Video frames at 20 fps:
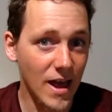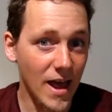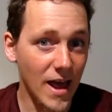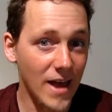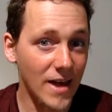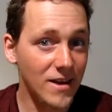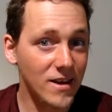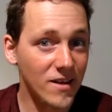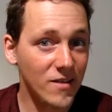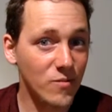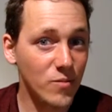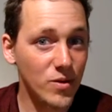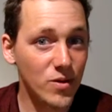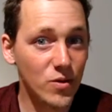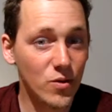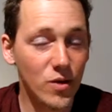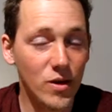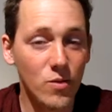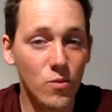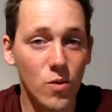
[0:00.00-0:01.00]
and I've been
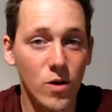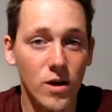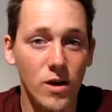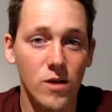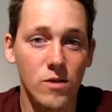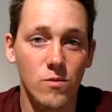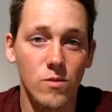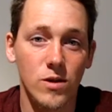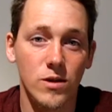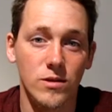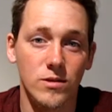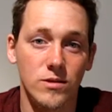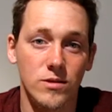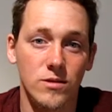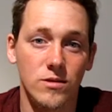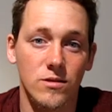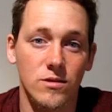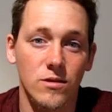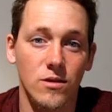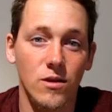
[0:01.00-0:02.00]
doing one-on-ones,
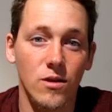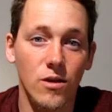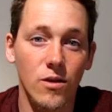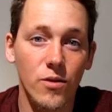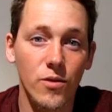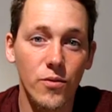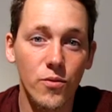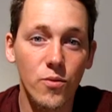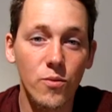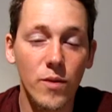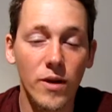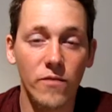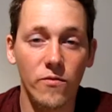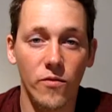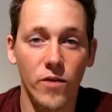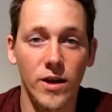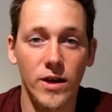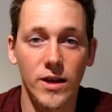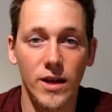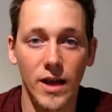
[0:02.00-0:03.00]
all through my
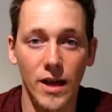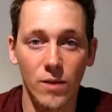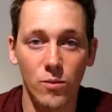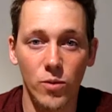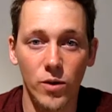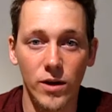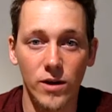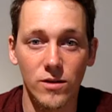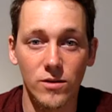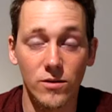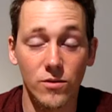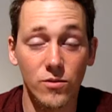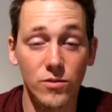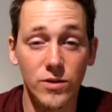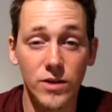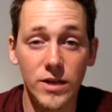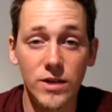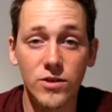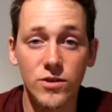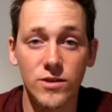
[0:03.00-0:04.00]
friend Gabriel, who
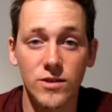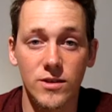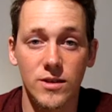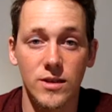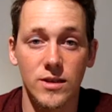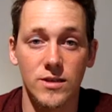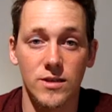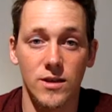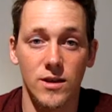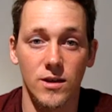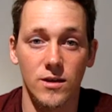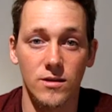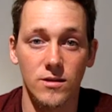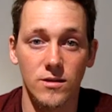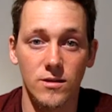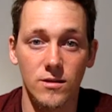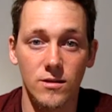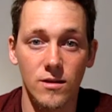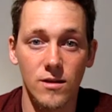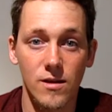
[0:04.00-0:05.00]
teaches these
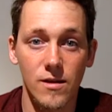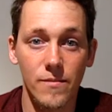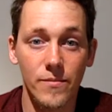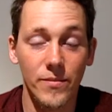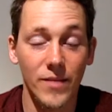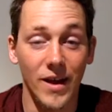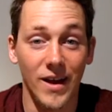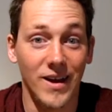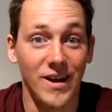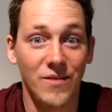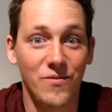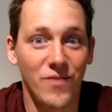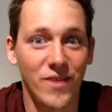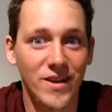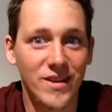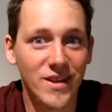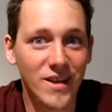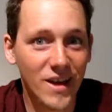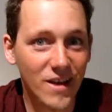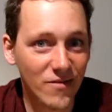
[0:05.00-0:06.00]
things. And I
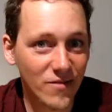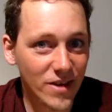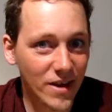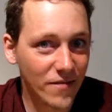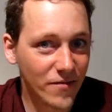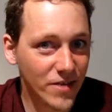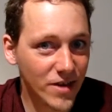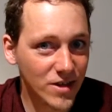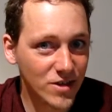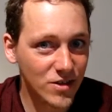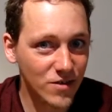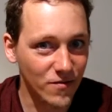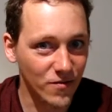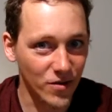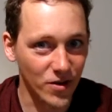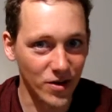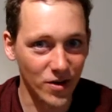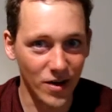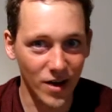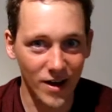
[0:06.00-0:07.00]
finally have a definition
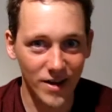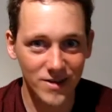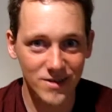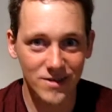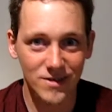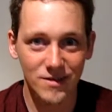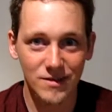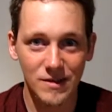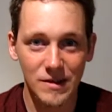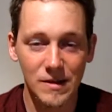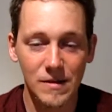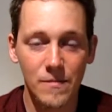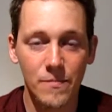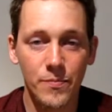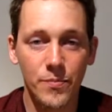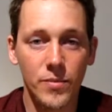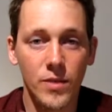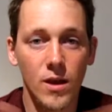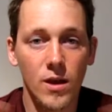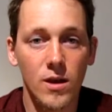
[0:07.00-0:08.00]
for you guys.
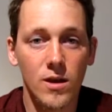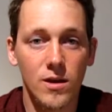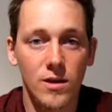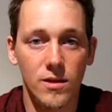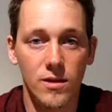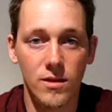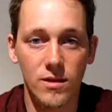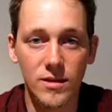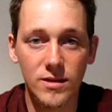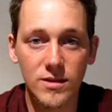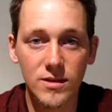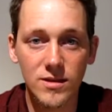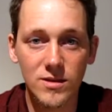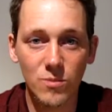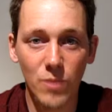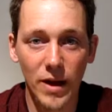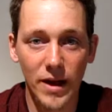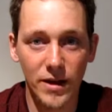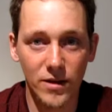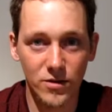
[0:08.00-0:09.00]
This is
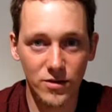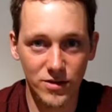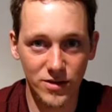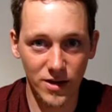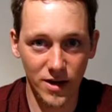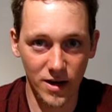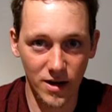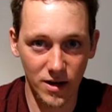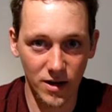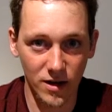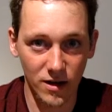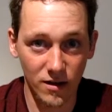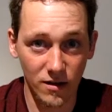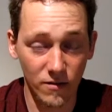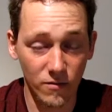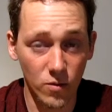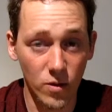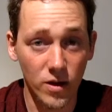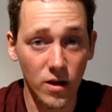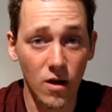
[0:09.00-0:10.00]
my understanding
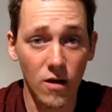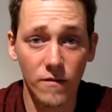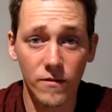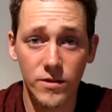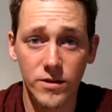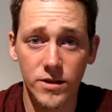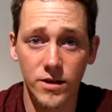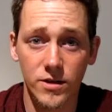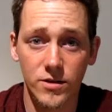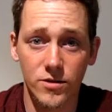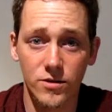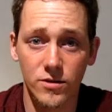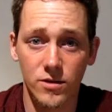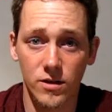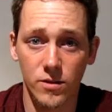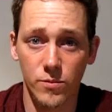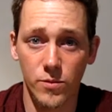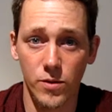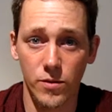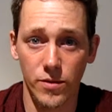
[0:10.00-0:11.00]
of what conversational
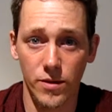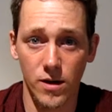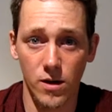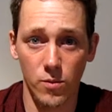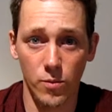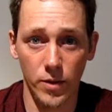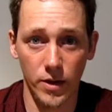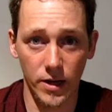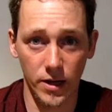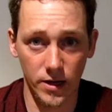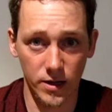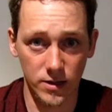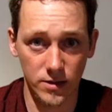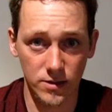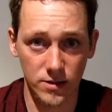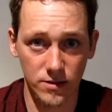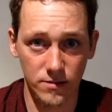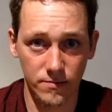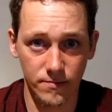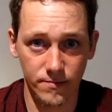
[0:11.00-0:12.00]
hypnotherapy
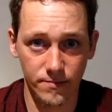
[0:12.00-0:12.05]
is.